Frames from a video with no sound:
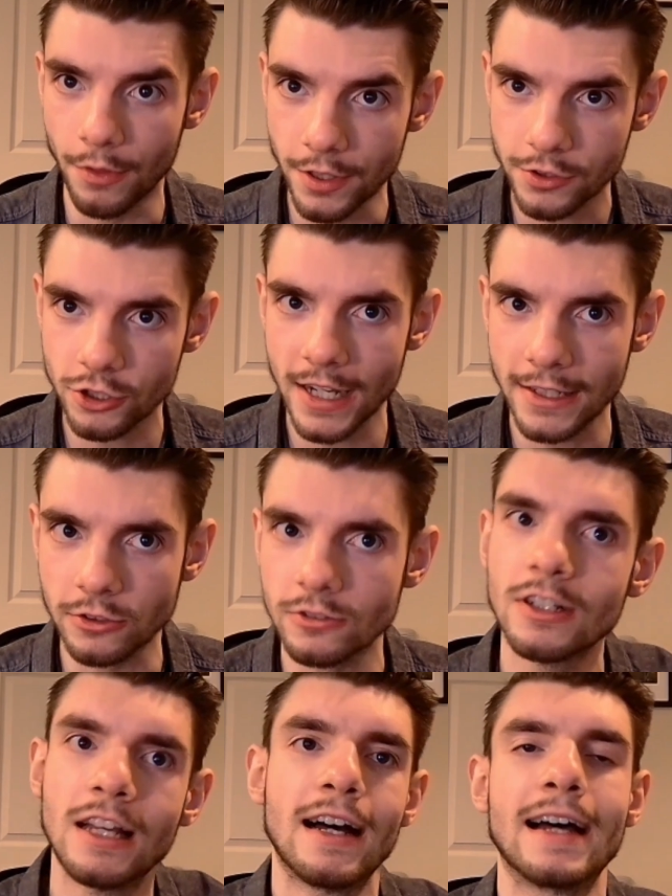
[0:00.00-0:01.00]
this
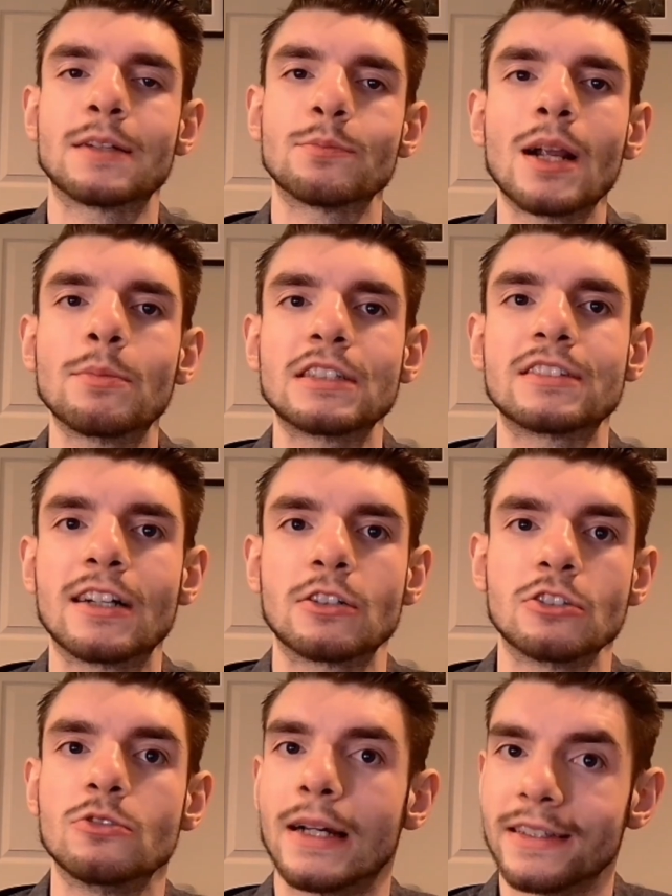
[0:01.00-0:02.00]
channel, I can probably tell
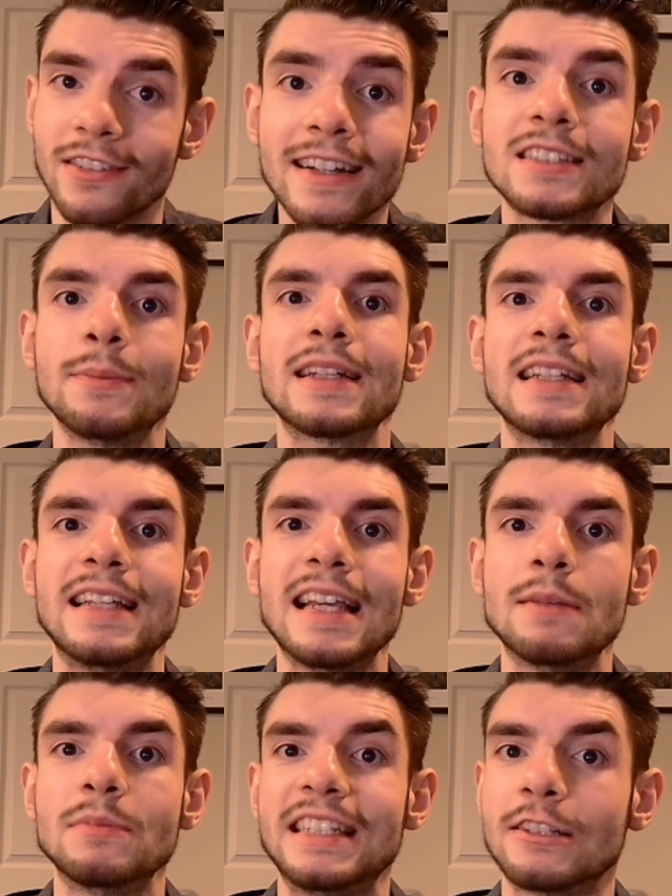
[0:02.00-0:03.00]
you I'd like to make a
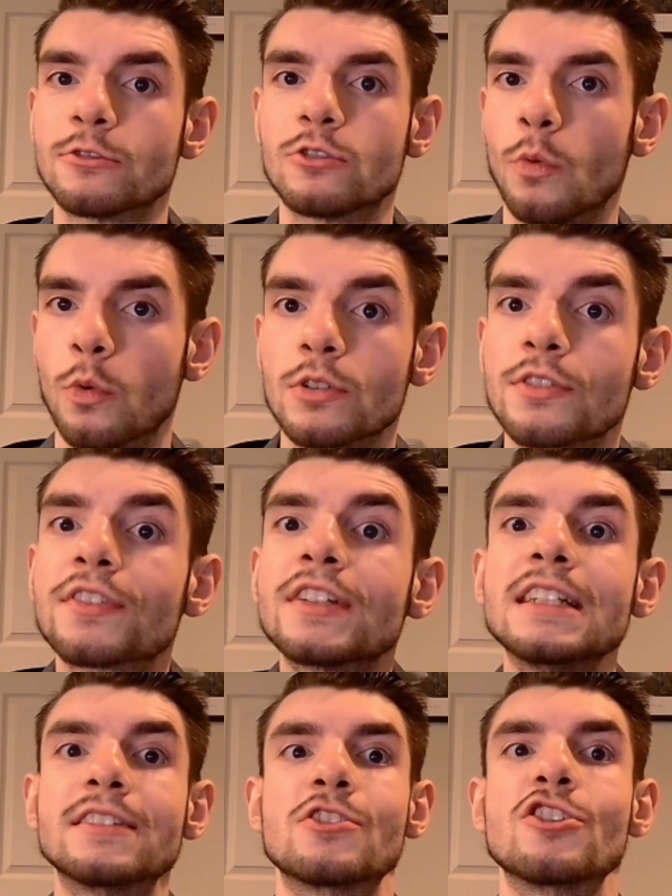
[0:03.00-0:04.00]
game geared towards
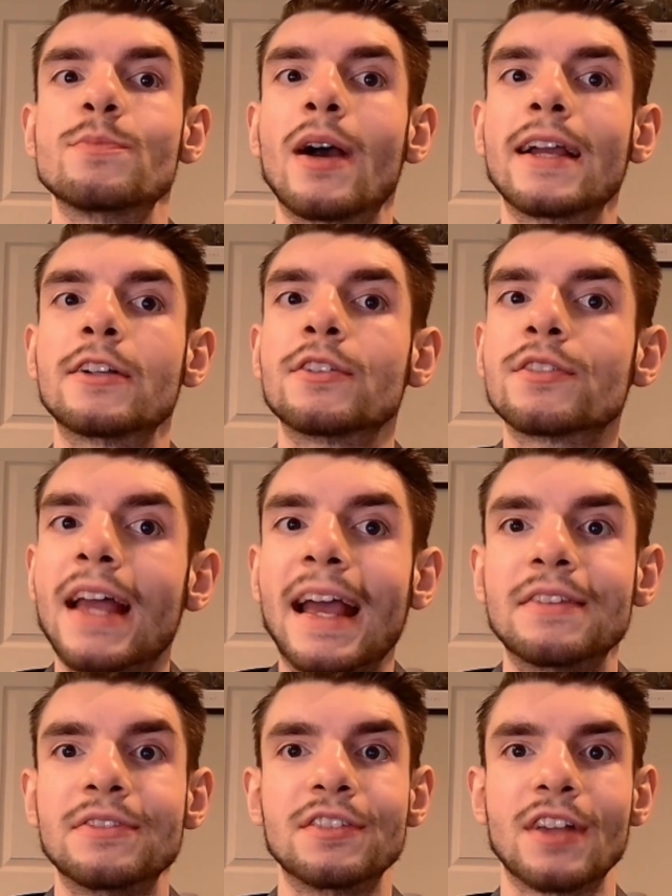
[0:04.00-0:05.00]
TCG players
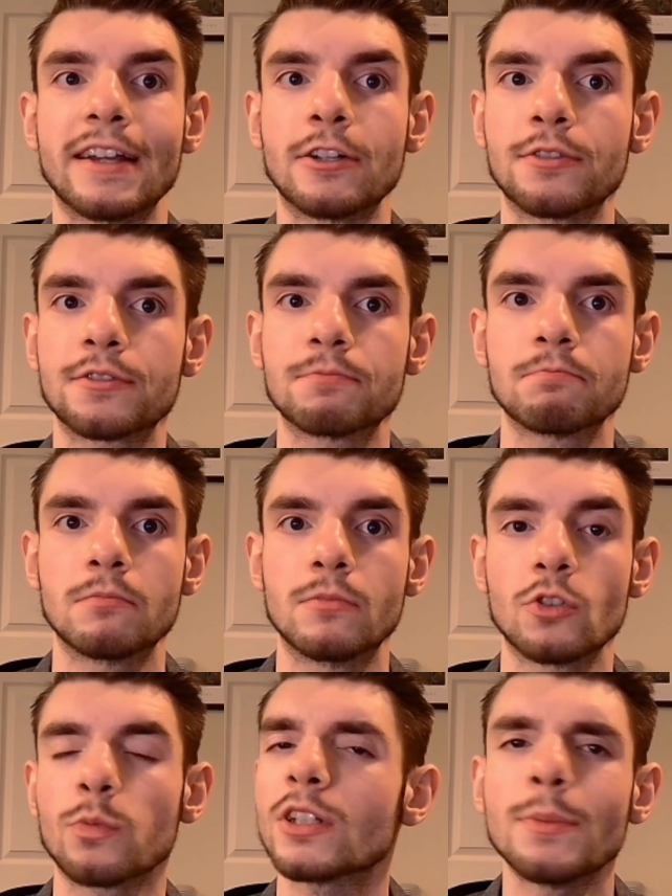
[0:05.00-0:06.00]
and designers.
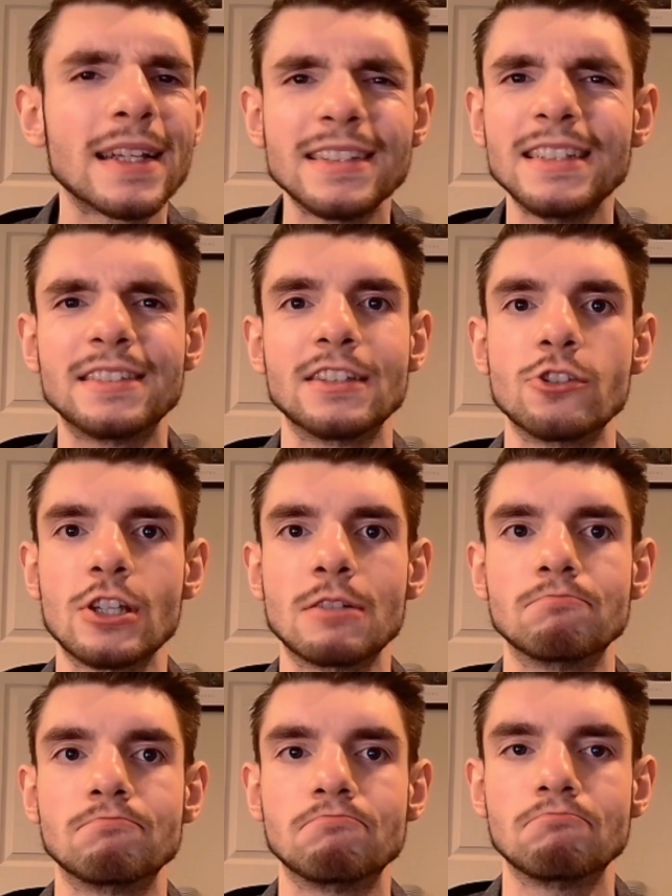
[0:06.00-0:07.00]
So we're going to make a TCG.
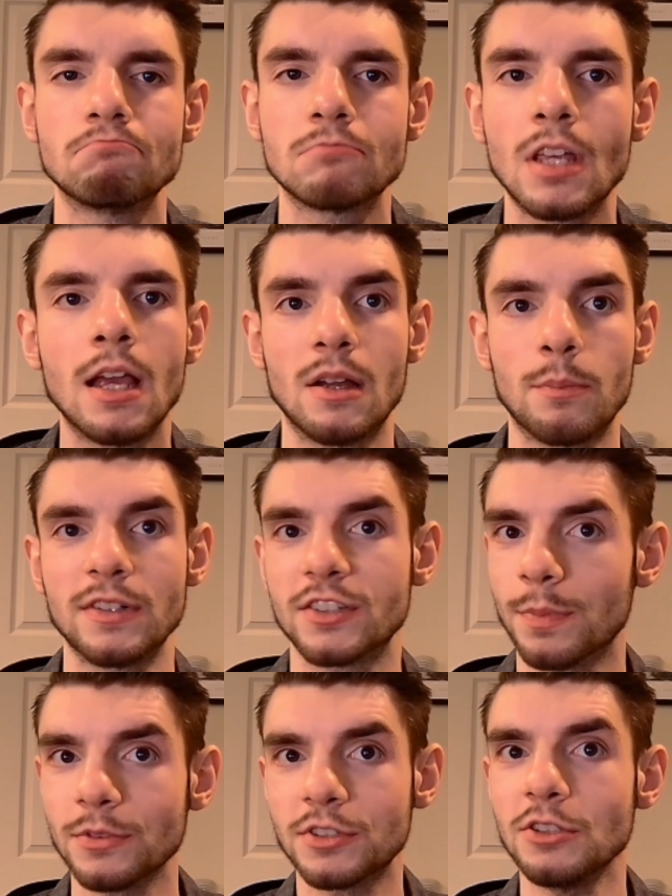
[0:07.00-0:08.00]

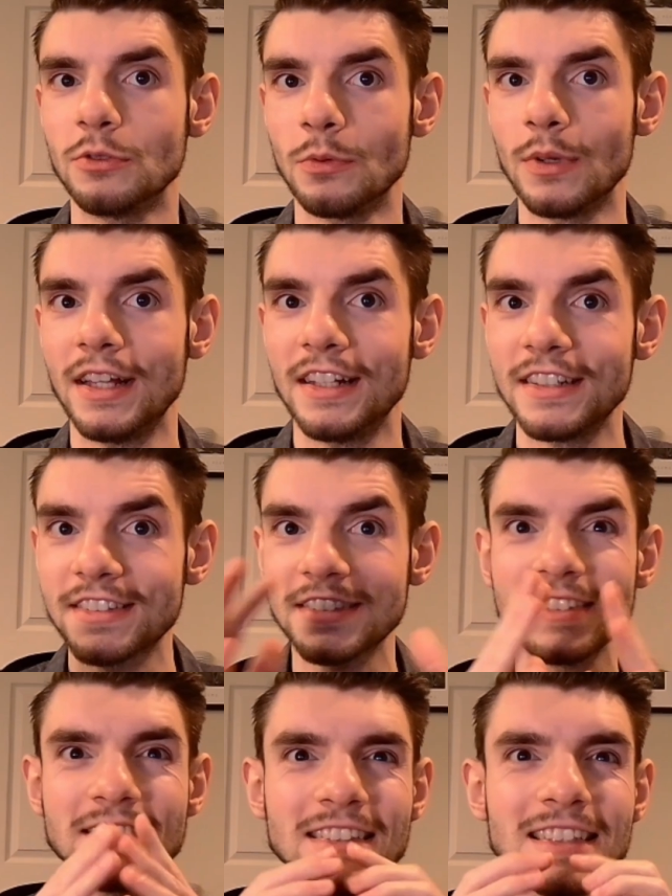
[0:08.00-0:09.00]
Principle 2.
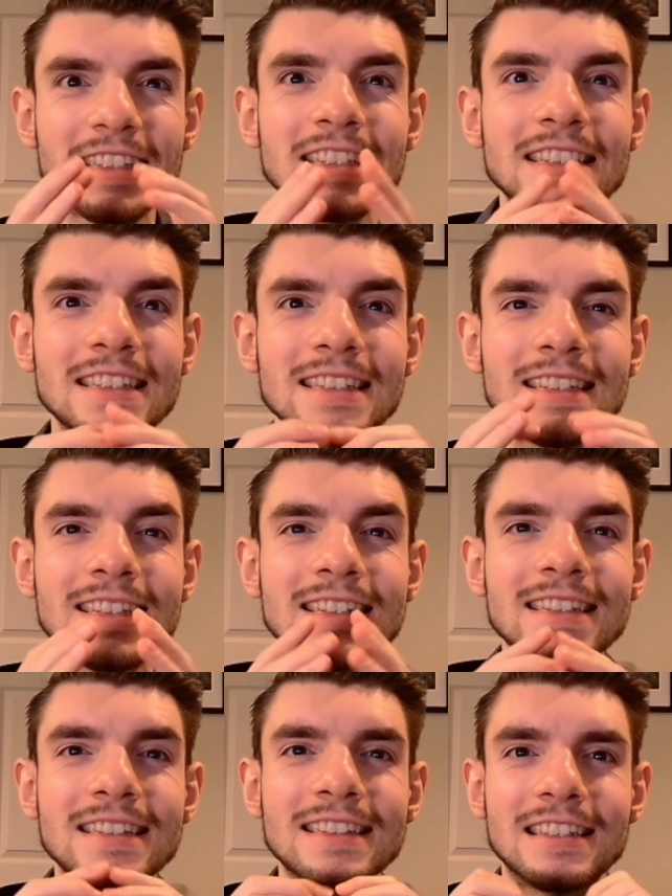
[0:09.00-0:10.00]

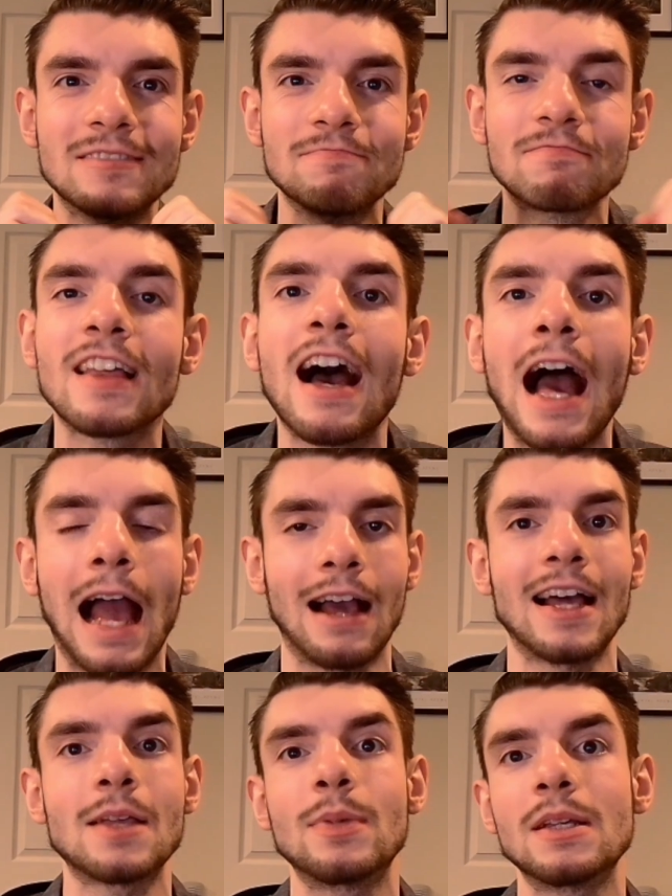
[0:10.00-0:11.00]
Stealing! I
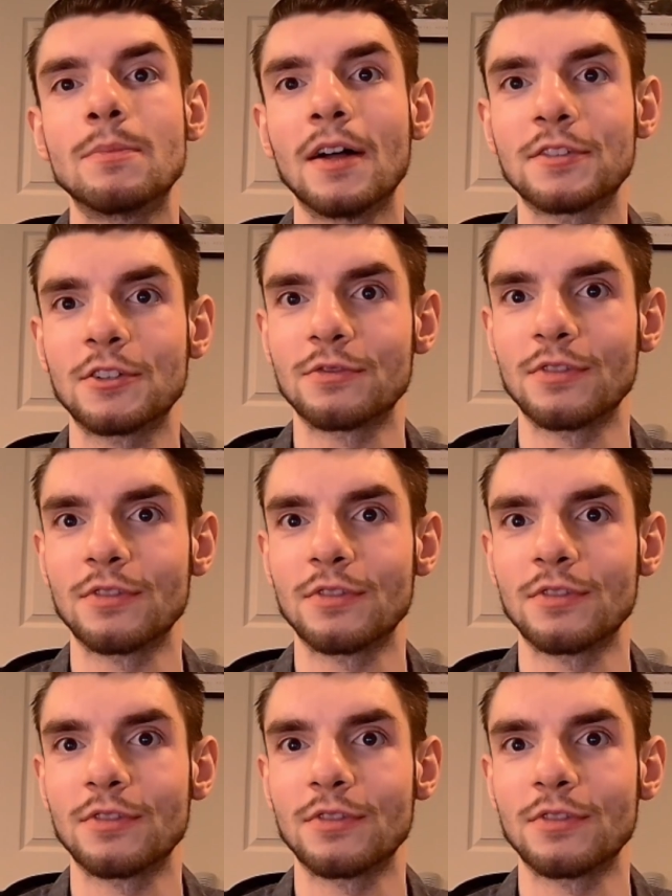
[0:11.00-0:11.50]
like big monster